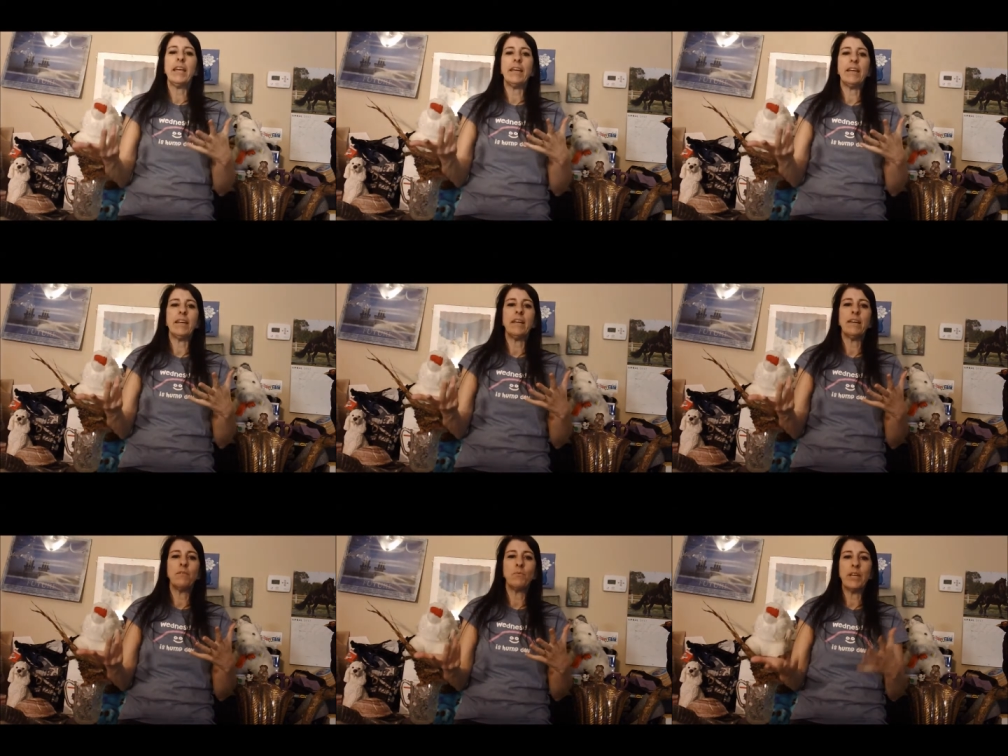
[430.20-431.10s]

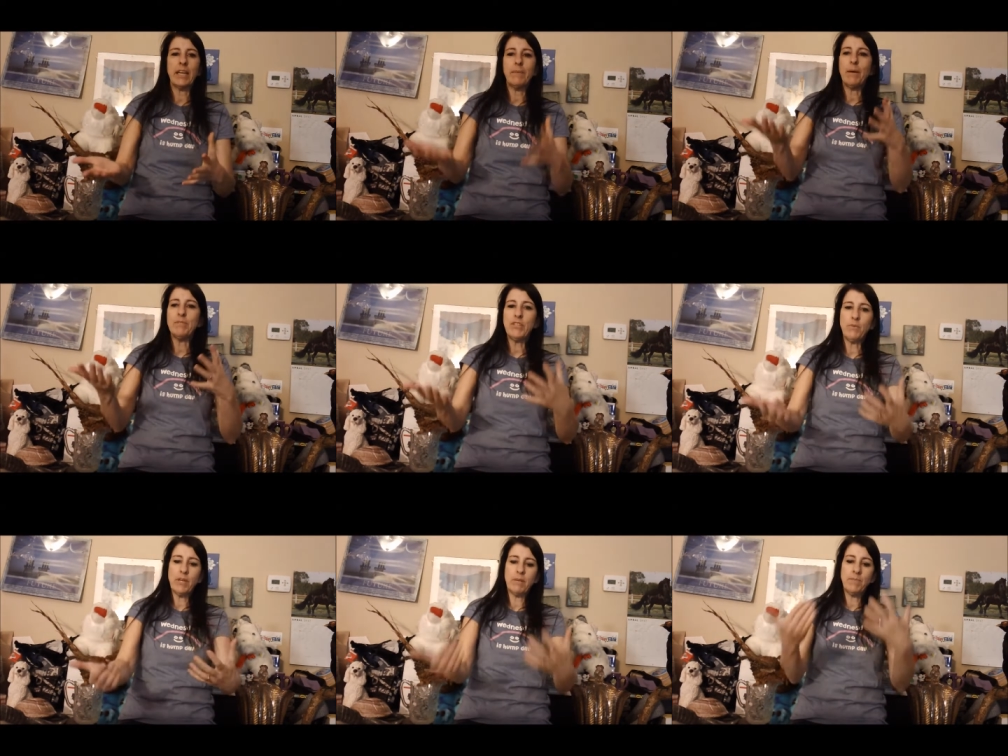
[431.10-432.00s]
And when I come up to
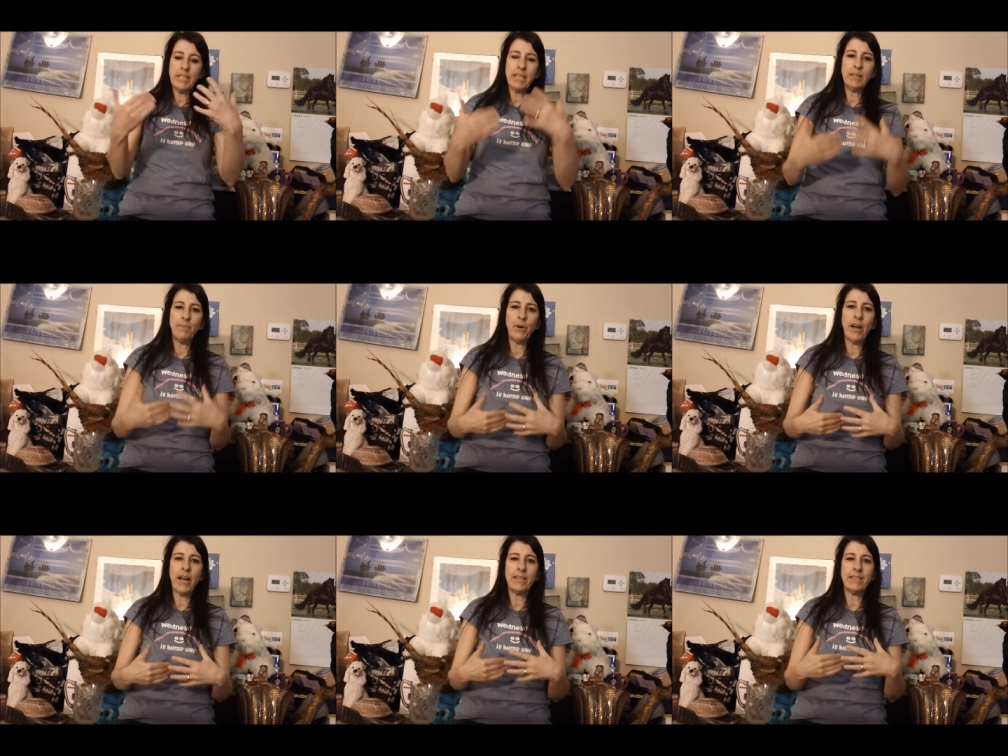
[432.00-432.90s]
them to get the
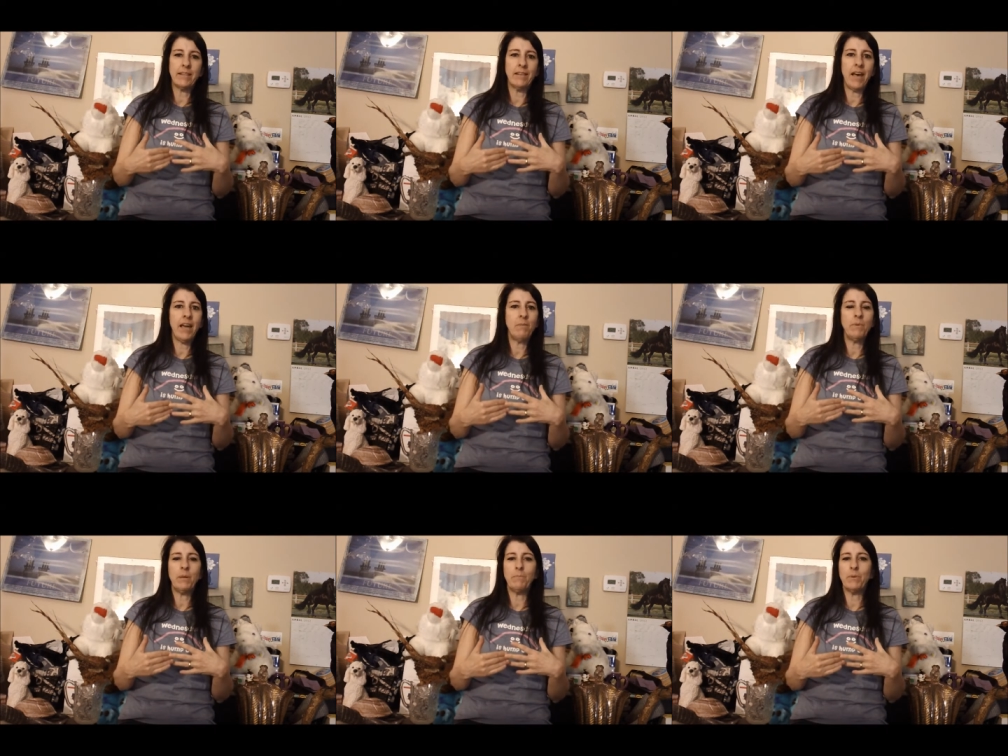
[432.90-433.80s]
price, a lot of
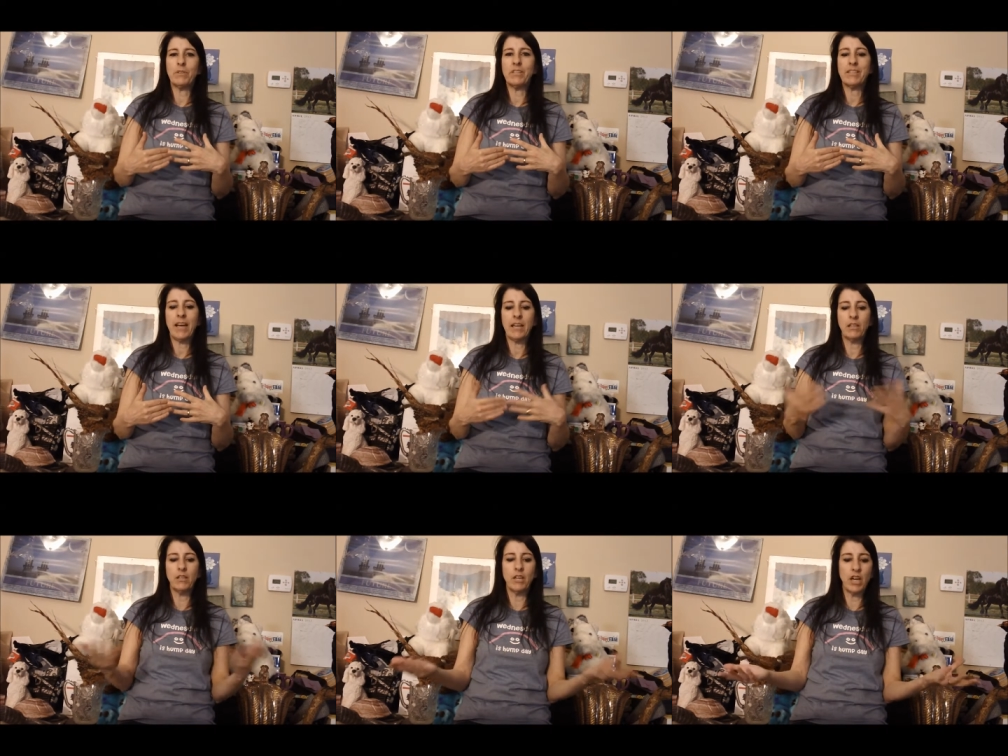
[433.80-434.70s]
people just kind
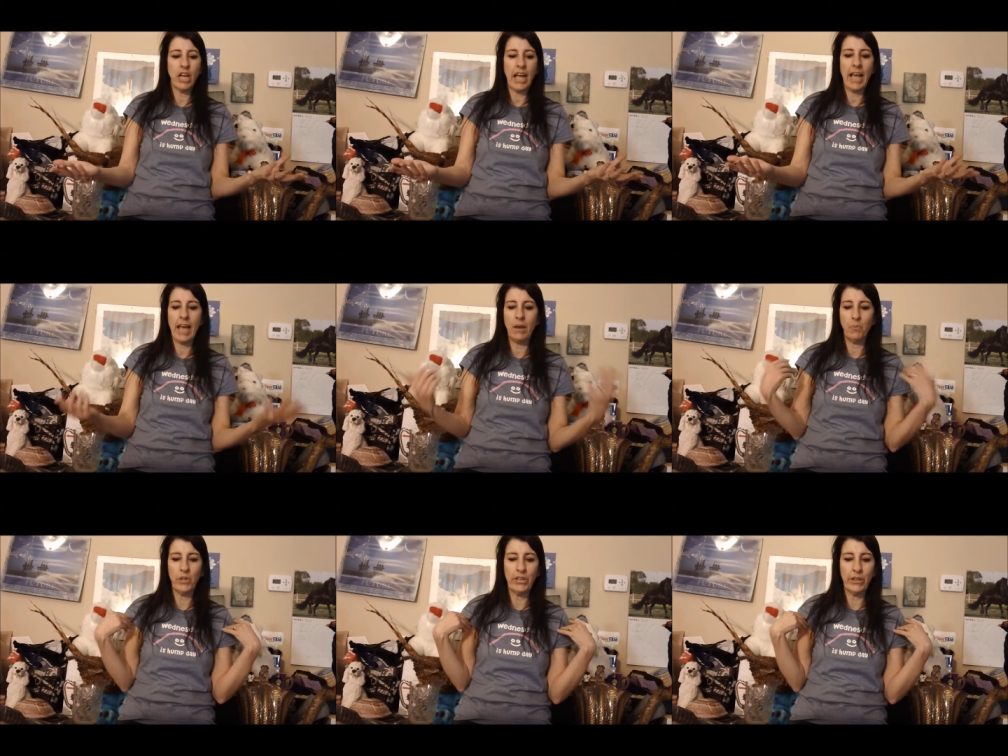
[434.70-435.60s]
of look and
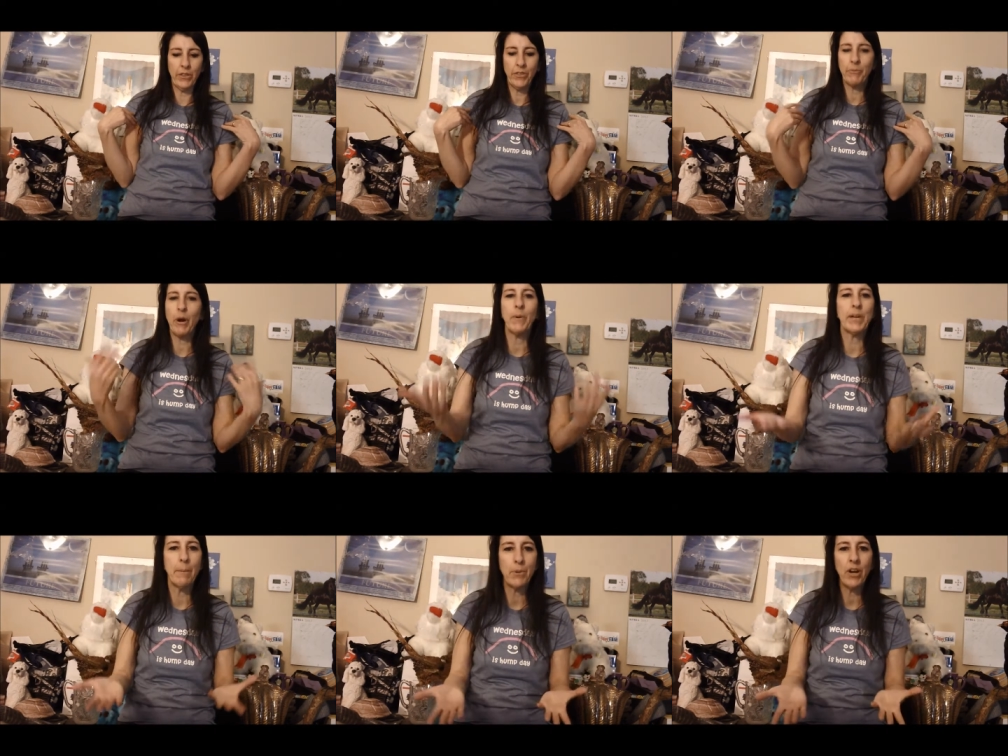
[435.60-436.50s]
will throw a
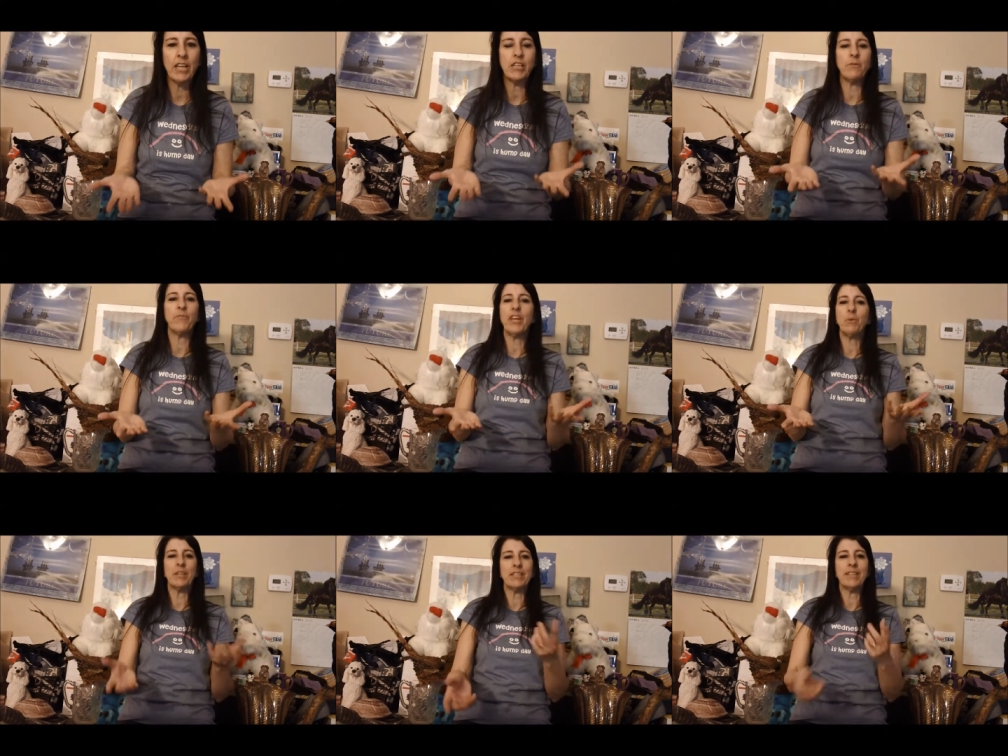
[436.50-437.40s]
number at you. They
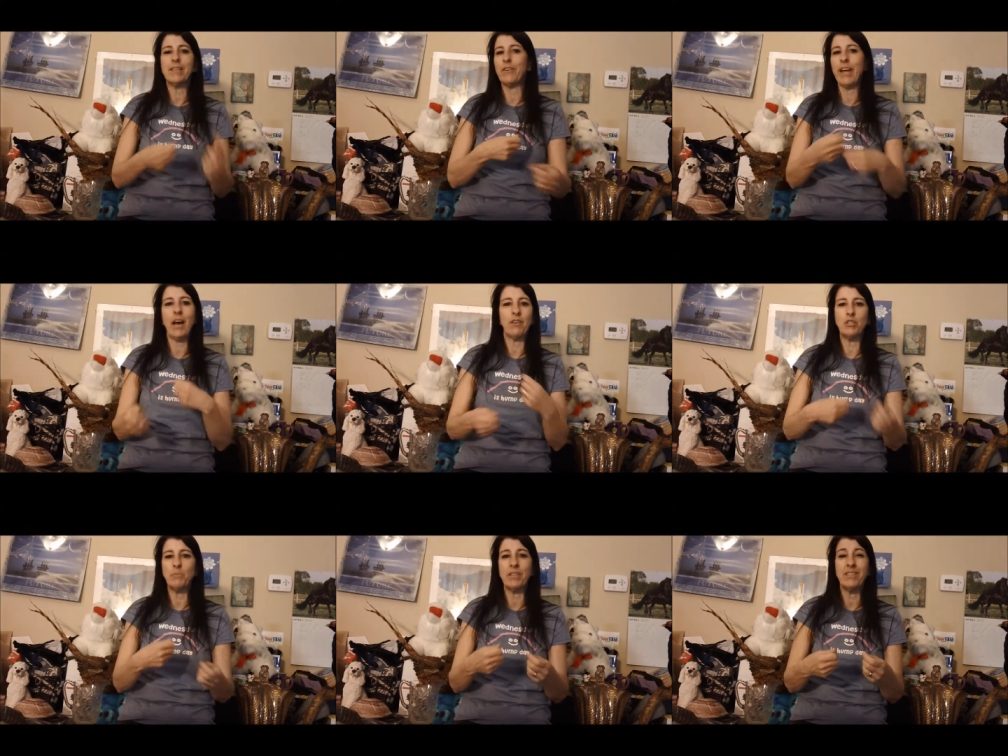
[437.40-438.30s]
don't want to sit there and count
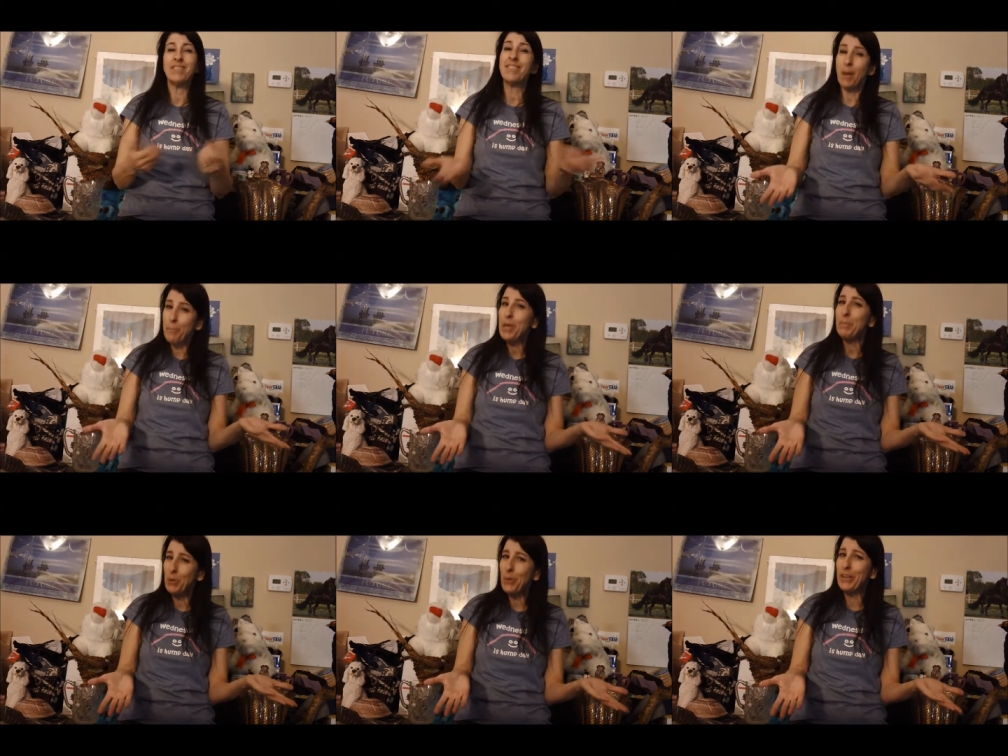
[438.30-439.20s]
each piece. Some
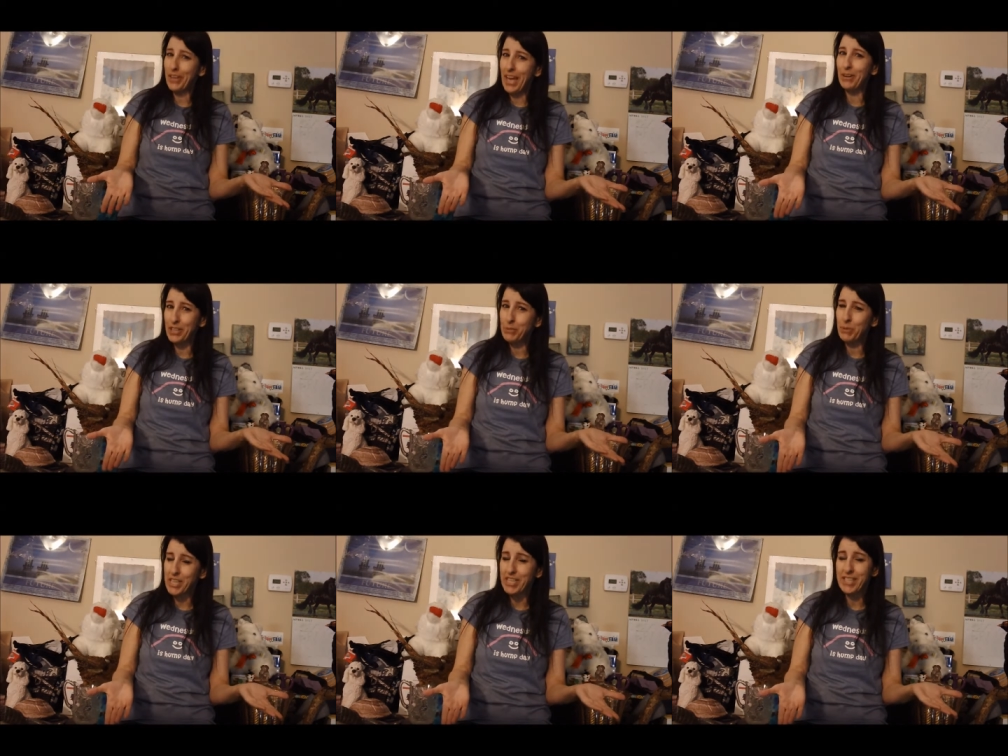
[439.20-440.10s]
people will count each
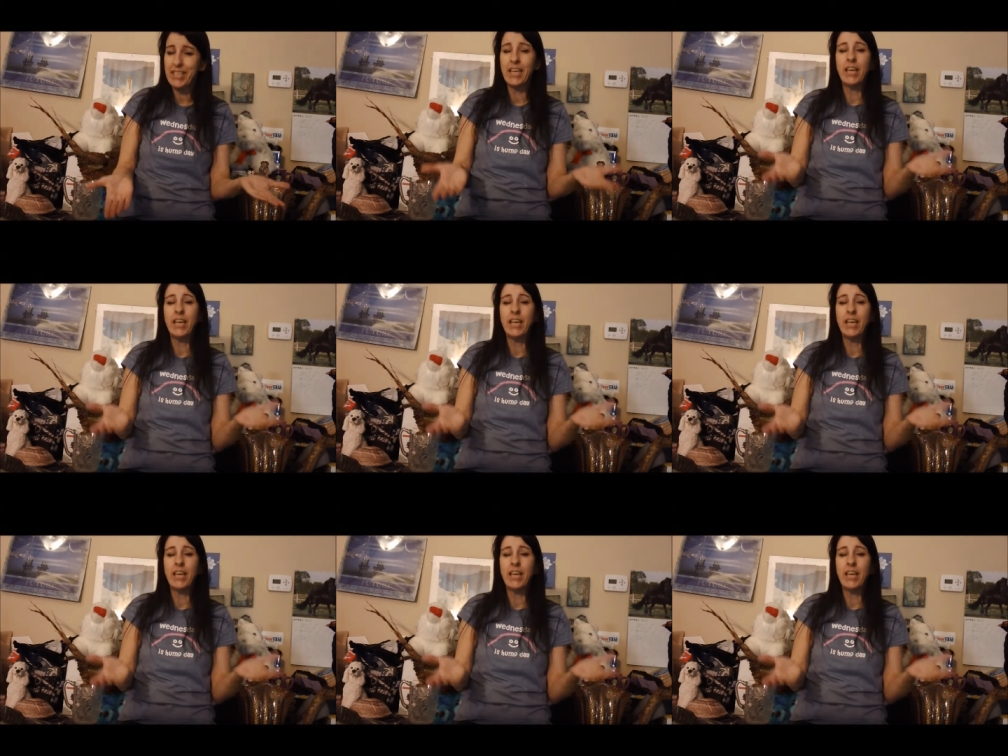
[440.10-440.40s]
piece.